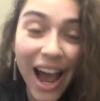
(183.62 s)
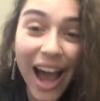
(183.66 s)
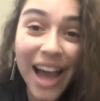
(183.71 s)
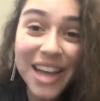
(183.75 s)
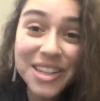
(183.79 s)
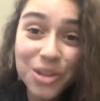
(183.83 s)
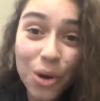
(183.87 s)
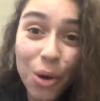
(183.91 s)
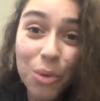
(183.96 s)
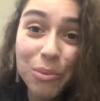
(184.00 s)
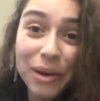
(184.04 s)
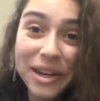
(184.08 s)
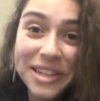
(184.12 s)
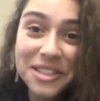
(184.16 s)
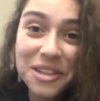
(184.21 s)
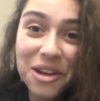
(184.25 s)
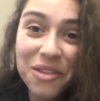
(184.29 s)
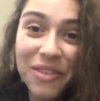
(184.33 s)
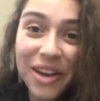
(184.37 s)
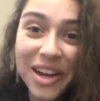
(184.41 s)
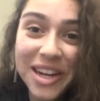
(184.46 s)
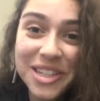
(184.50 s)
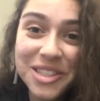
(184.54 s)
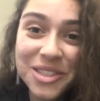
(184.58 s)
I told
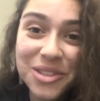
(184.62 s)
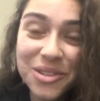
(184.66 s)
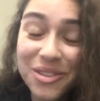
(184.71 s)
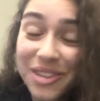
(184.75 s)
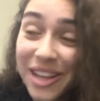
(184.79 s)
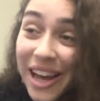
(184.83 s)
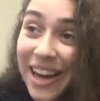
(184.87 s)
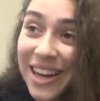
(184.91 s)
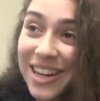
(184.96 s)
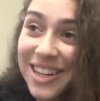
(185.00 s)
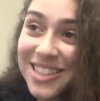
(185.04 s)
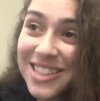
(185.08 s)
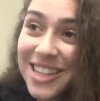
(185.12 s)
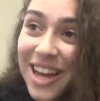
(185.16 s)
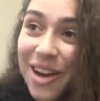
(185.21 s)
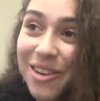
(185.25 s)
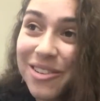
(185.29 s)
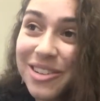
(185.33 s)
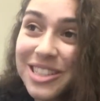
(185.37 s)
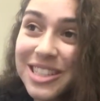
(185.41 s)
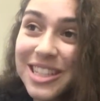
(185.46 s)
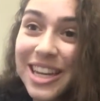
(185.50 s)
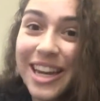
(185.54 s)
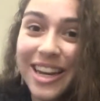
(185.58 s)
myself I could do that because I
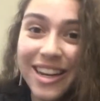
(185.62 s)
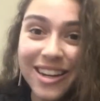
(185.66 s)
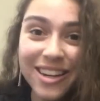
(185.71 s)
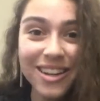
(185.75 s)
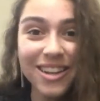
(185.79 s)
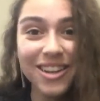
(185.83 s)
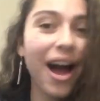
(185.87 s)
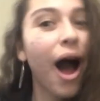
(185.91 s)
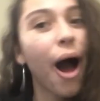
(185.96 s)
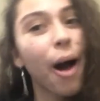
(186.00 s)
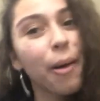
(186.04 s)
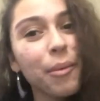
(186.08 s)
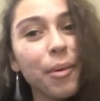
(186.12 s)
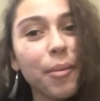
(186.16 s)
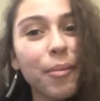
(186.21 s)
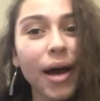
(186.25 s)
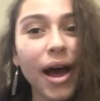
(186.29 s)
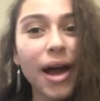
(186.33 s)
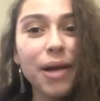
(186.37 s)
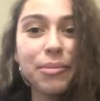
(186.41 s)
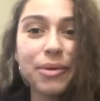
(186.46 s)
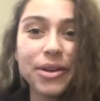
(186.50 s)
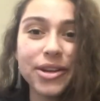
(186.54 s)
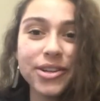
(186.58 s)
was like, I'm a
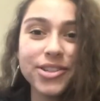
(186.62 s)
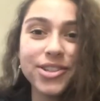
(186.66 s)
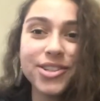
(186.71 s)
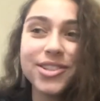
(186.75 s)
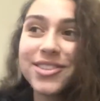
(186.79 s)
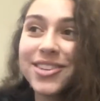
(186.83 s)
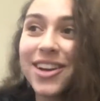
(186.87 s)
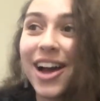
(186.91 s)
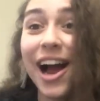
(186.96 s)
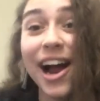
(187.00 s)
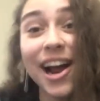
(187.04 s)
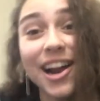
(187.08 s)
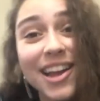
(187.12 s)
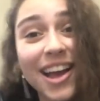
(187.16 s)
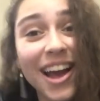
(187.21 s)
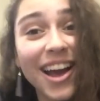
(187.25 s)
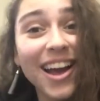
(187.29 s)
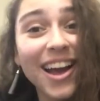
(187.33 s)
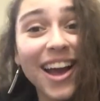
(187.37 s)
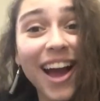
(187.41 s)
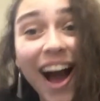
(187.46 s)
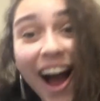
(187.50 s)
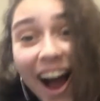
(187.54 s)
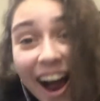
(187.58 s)
bad bitch. I
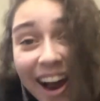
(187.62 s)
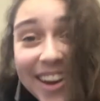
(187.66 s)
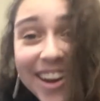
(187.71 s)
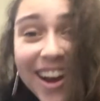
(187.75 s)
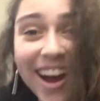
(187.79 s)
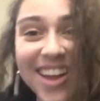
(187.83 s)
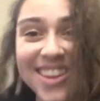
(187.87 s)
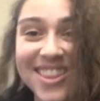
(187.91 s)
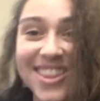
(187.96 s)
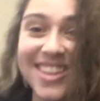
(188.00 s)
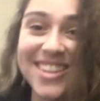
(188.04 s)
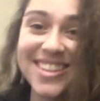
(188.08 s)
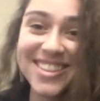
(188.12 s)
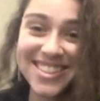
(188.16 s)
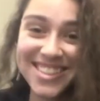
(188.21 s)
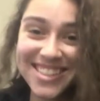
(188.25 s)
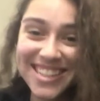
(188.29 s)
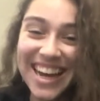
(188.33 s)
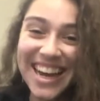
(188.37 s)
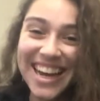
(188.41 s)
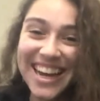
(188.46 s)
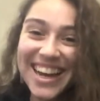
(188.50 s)
got this.